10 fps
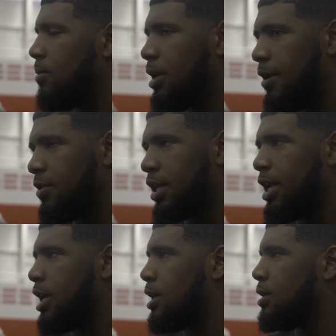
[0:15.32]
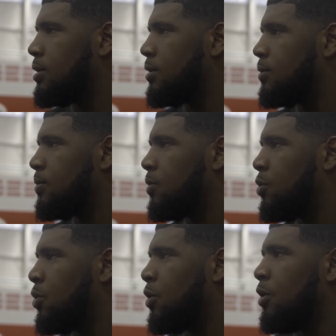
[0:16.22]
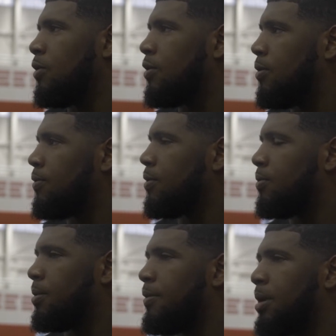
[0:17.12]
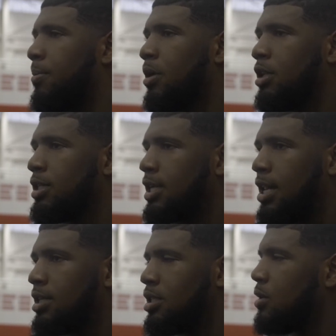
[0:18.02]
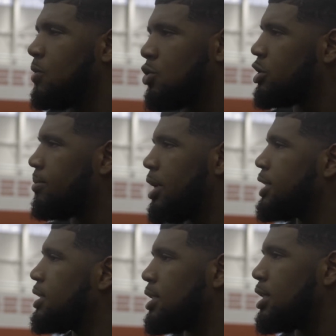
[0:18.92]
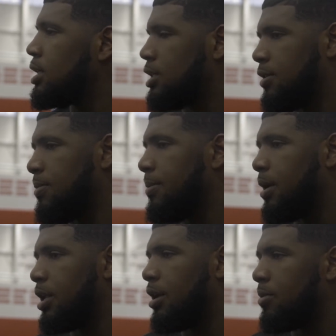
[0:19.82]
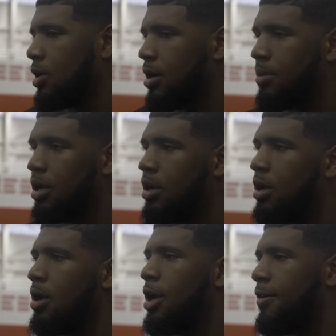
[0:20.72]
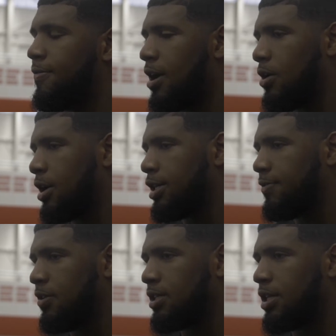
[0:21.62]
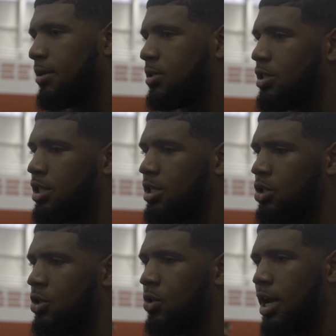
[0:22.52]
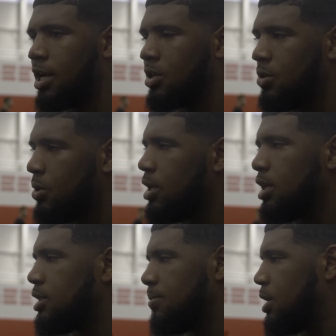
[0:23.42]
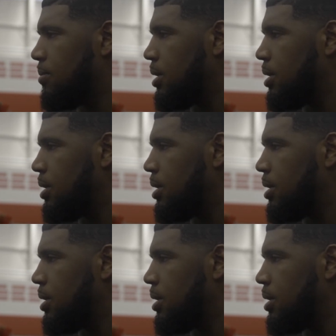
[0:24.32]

mean, everything uh, from from giving my brother a scholarship, which was a blessing, to, to me being able to come here and following his footsteps and just do what I could do with it, it's just been a